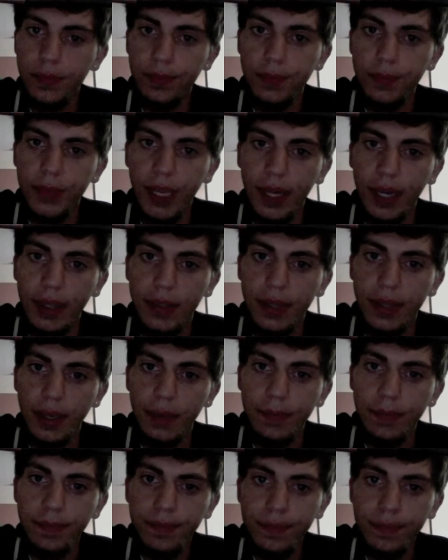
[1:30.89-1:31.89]
Denny
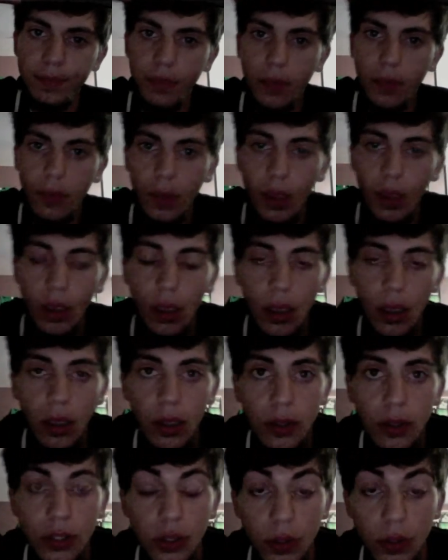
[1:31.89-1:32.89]
tip.
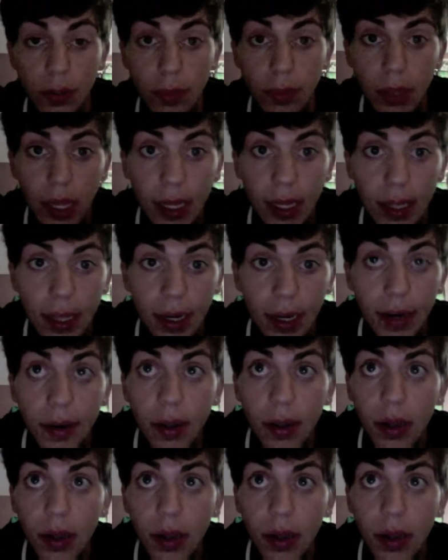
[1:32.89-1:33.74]
Drew a blank there.